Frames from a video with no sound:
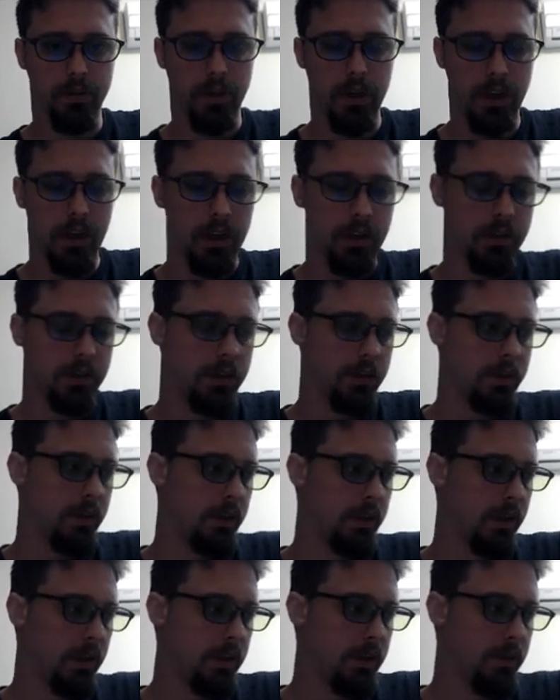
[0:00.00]
because the
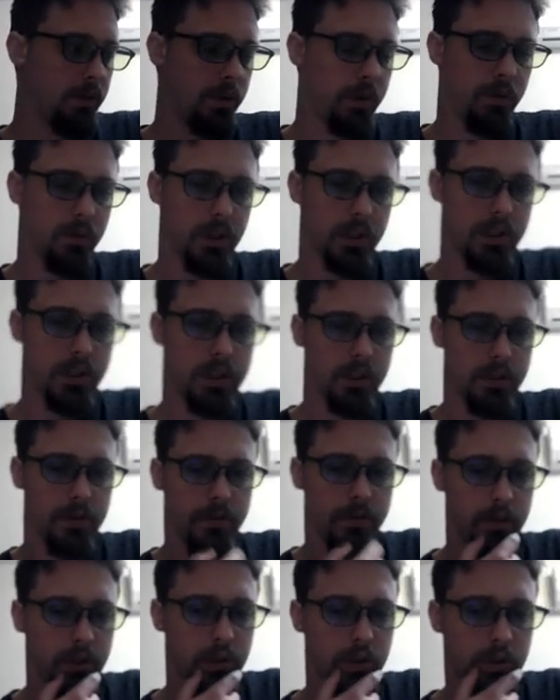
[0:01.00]
thing is, when you watch these
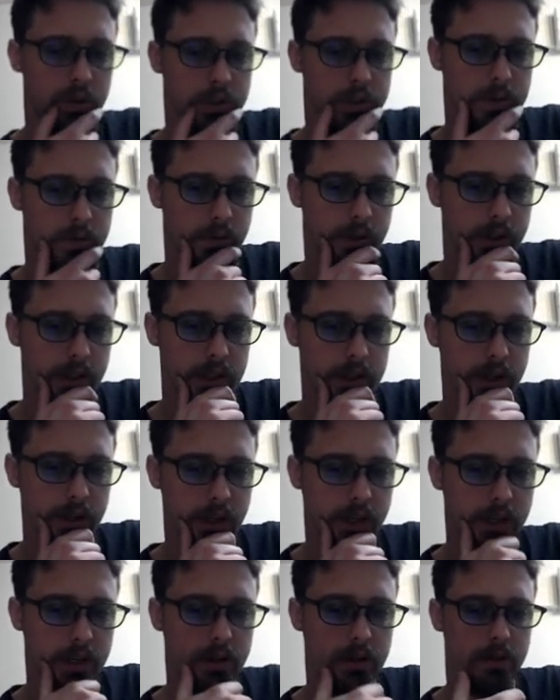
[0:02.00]
videos of a
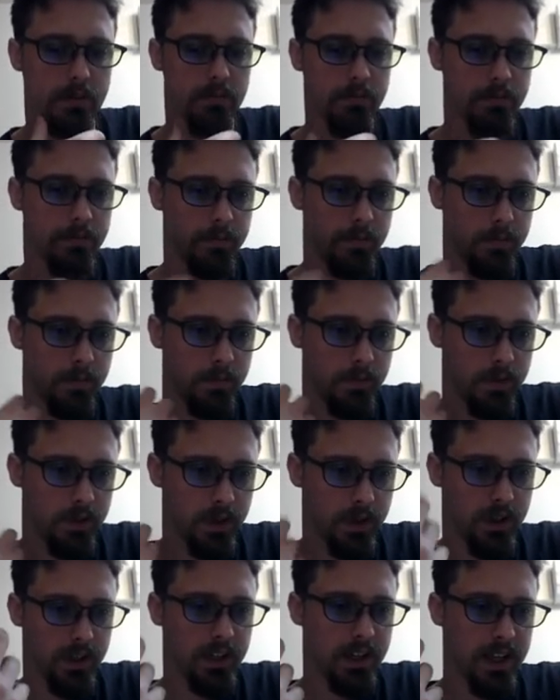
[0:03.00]
serious,
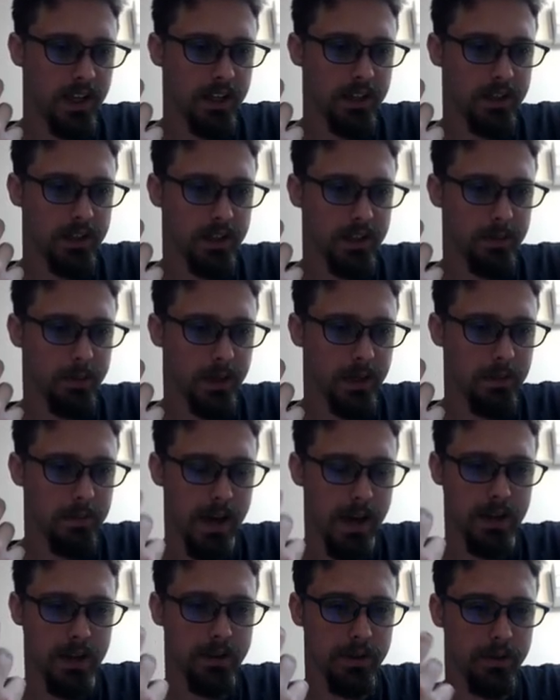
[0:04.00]
good analysis by a
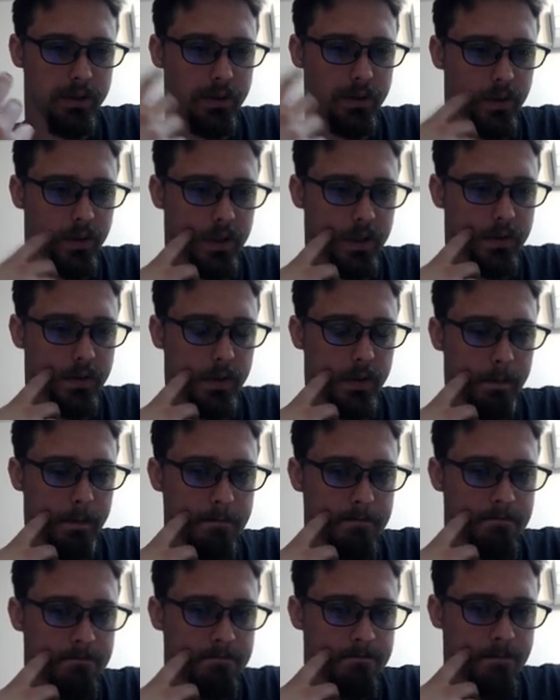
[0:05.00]
master or whatever,
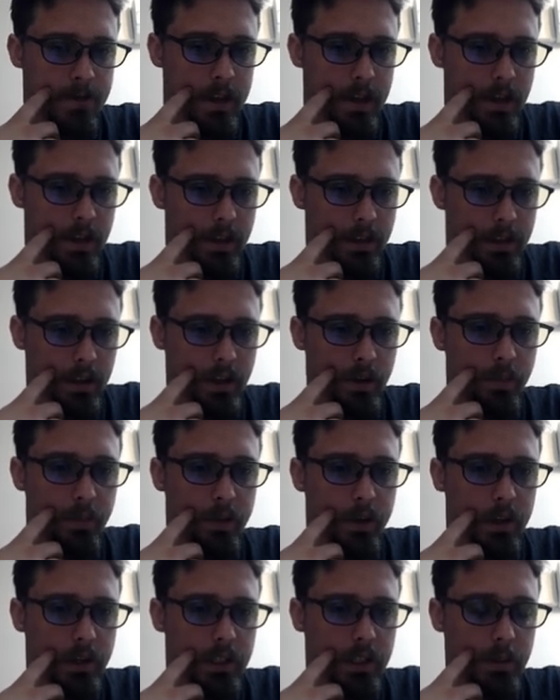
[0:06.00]
they go
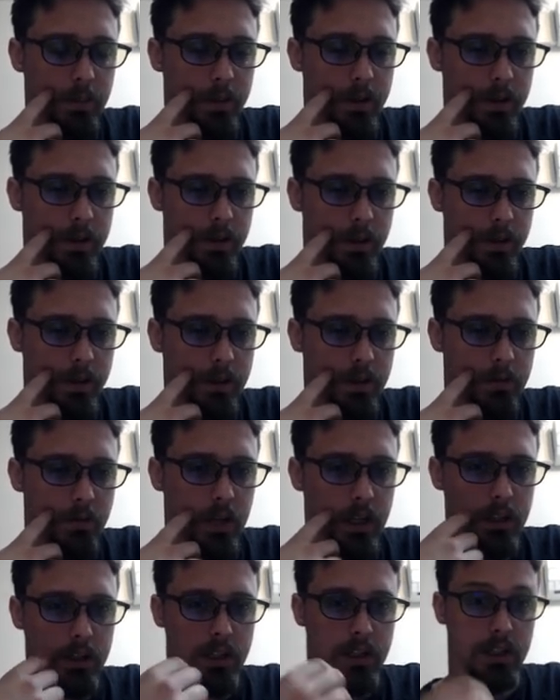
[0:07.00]
pretty deep into all these
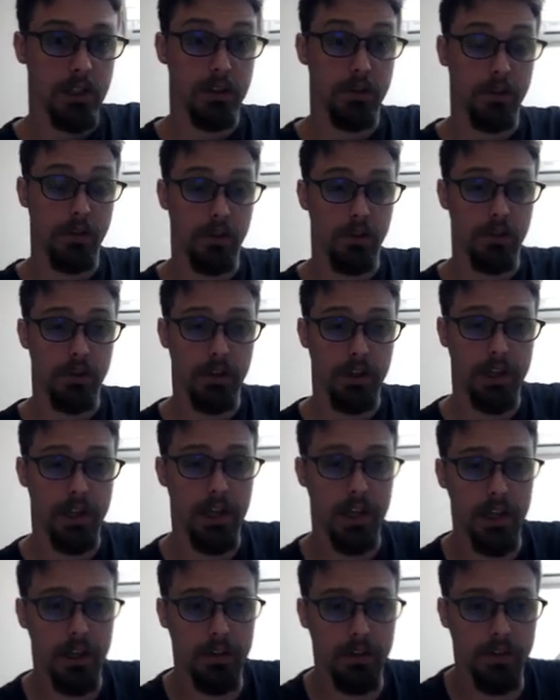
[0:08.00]
main lines,
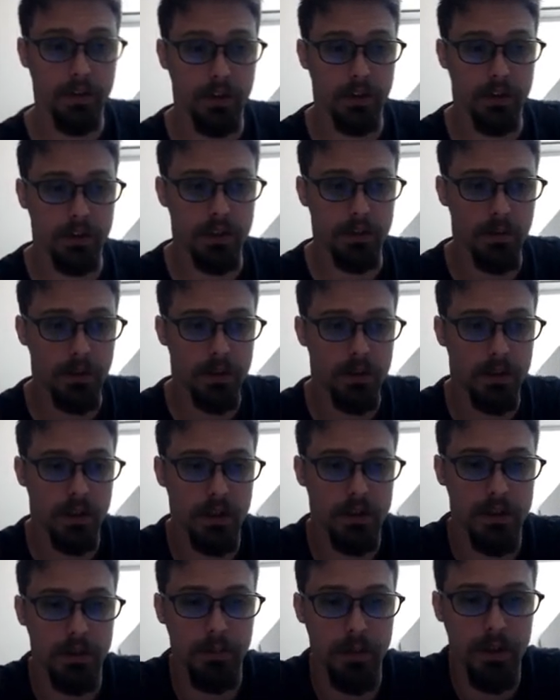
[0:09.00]
and it
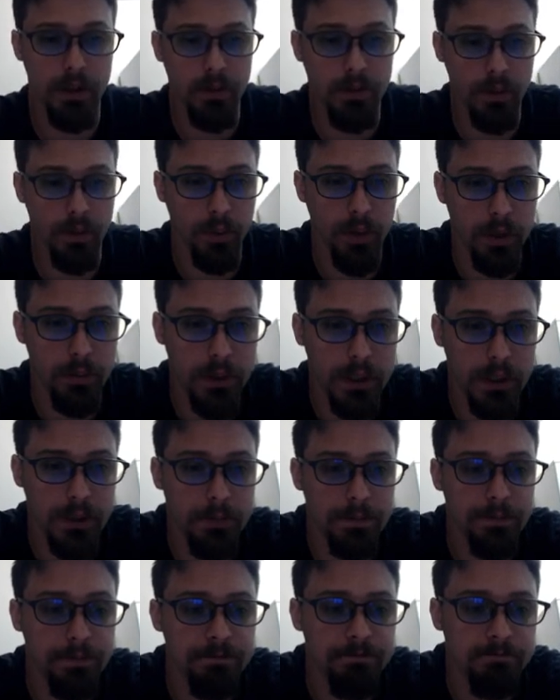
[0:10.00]
gets a bit overwhelming.
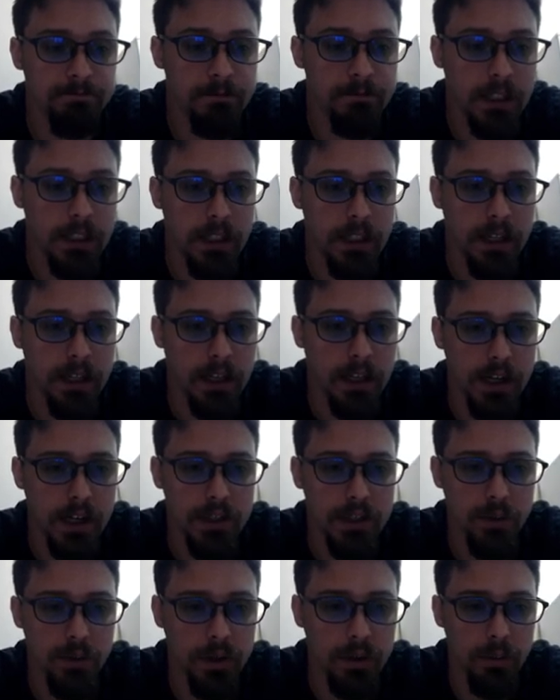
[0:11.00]
I just
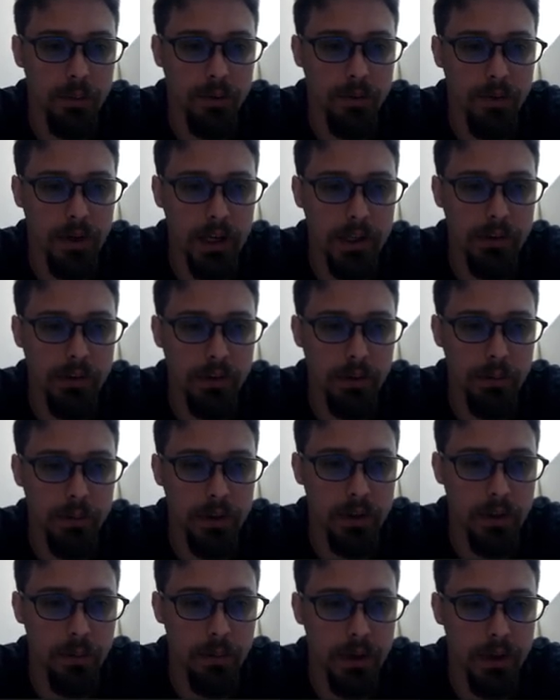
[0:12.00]
wanted to provide something
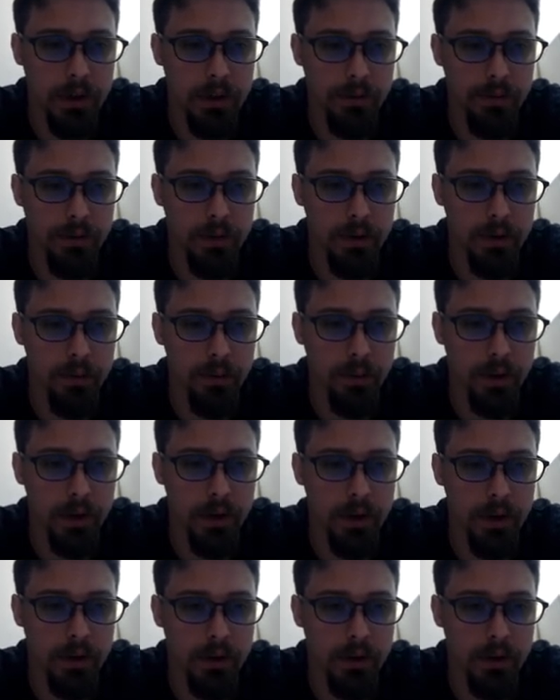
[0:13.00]
a bit different, where